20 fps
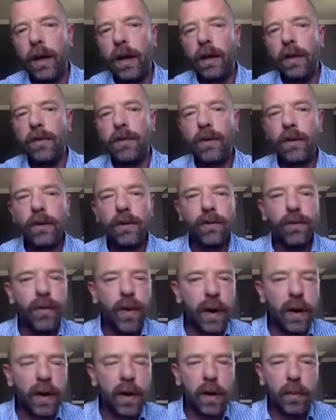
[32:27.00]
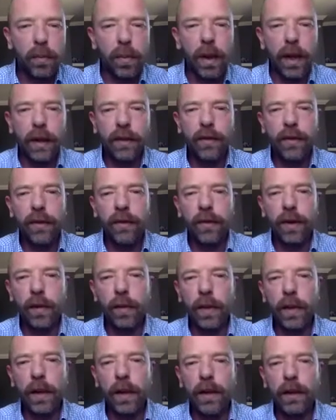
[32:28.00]
So this very complex
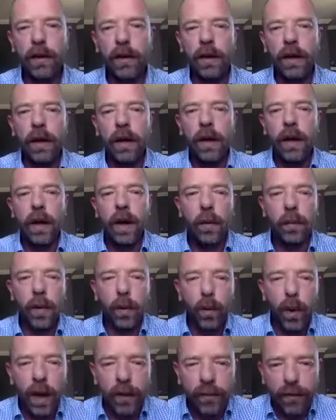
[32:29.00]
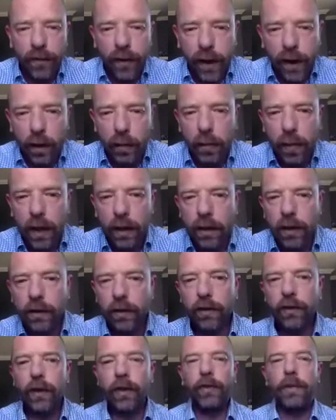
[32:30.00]
assembly here, but we have single
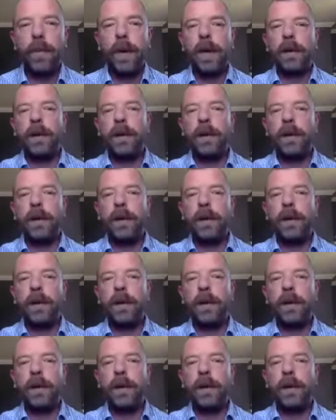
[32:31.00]
molecules that span